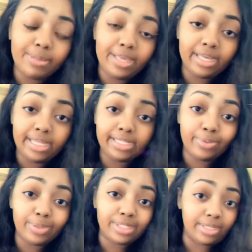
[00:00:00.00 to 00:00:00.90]
because it
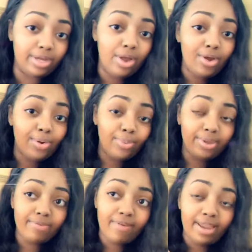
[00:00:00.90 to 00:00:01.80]
was a
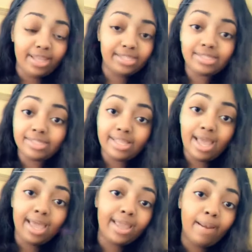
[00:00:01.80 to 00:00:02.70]
refinancing
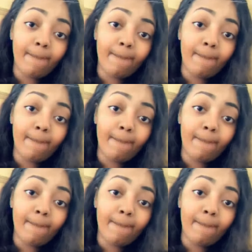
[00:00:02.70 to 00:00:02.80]
side and